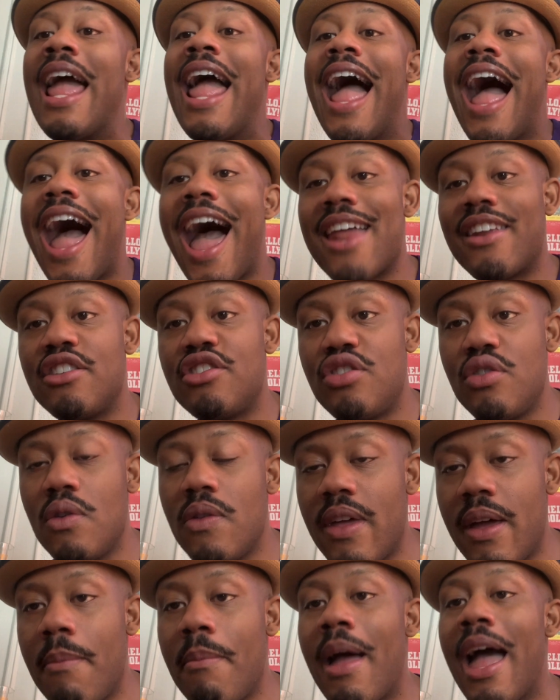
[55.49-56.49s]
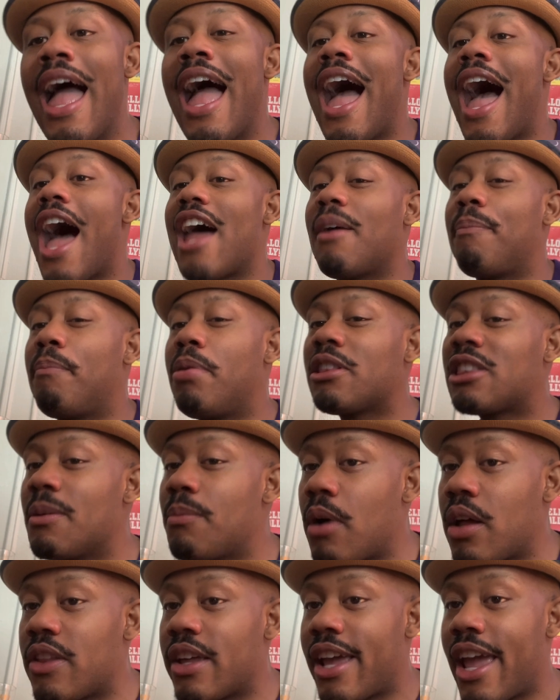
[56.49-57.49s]
how to do them, how to put
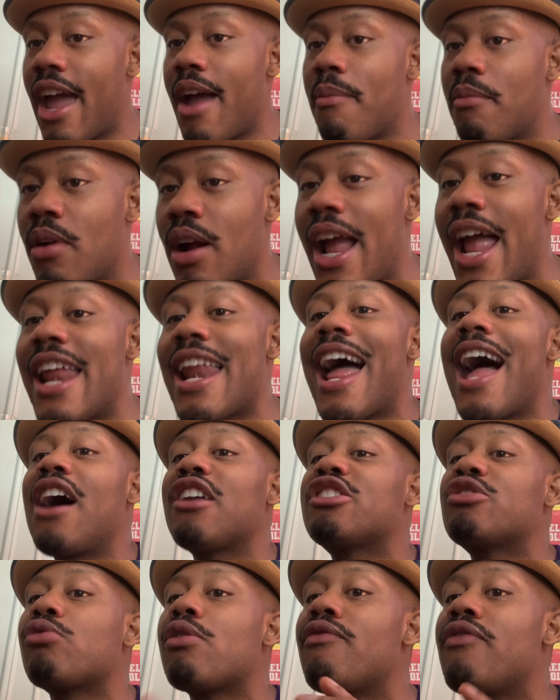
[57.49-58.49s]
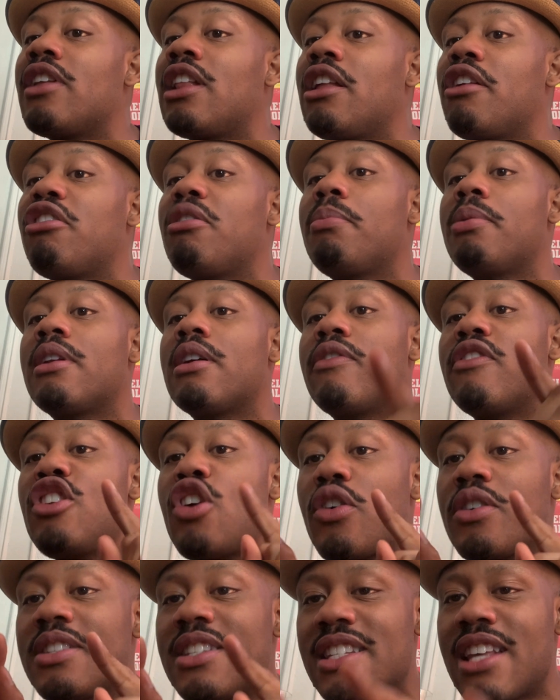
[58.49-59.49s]
them on the camera, and how to reveal a little bit of
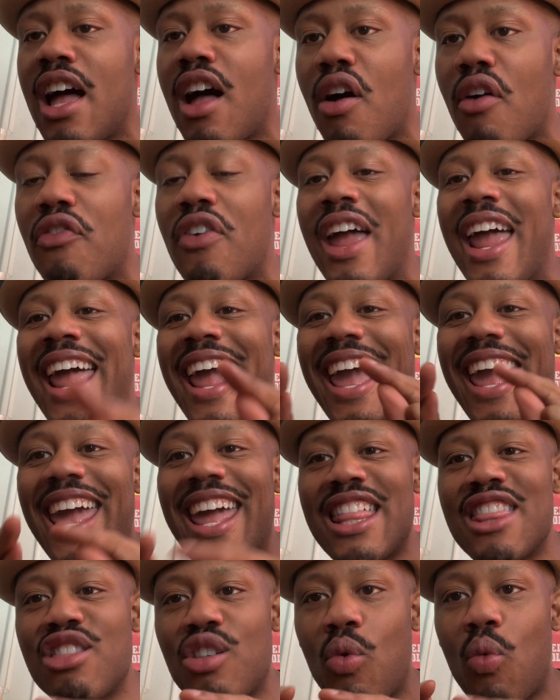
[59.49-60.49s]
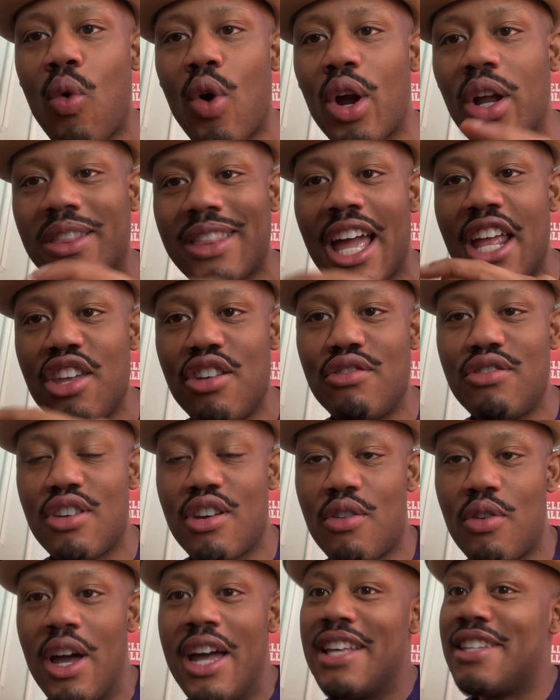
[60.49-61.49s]
yourself in the work that you do.